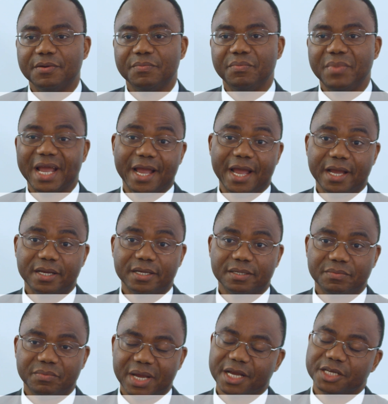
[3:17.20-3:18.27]
make a
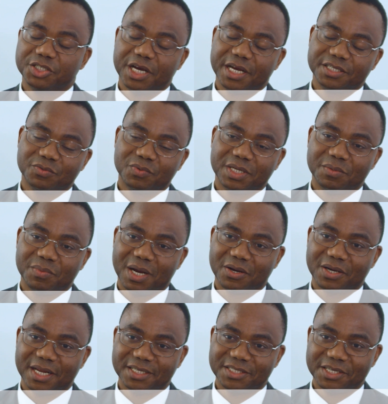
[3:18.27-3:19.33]
change within my
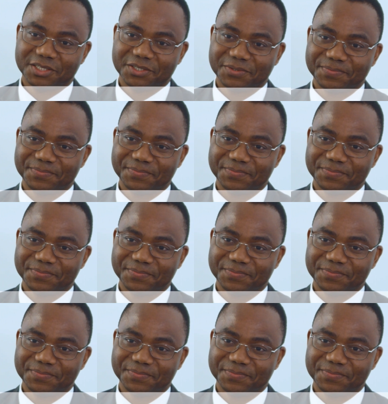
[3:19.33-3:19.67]
organization.